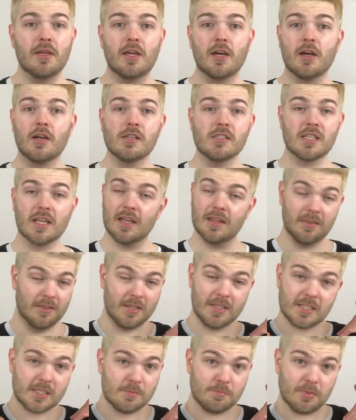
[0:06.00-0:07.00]
because
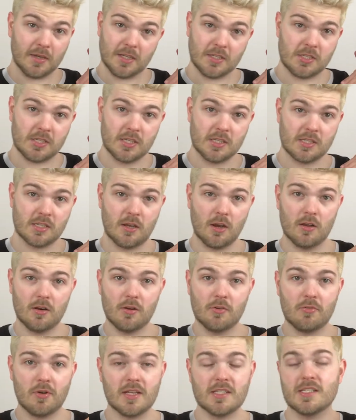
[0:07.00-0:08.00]
this bitch is
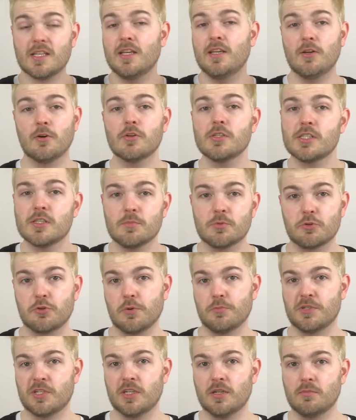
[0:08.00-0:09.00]
gonna grace your
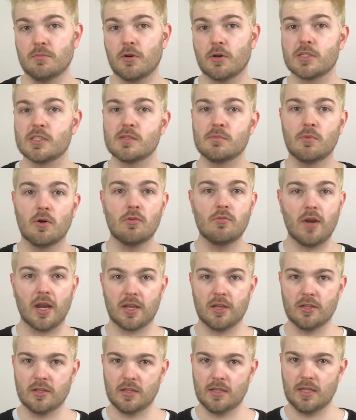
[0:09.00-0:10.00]
subscription inbox more
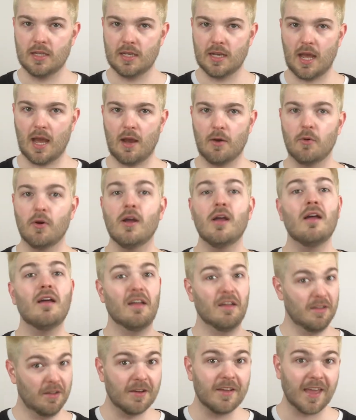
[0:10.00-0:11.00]
regularly now.
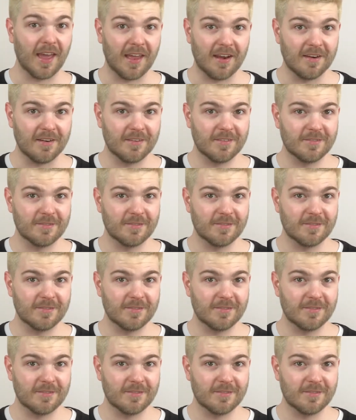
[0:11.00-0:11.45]
Again.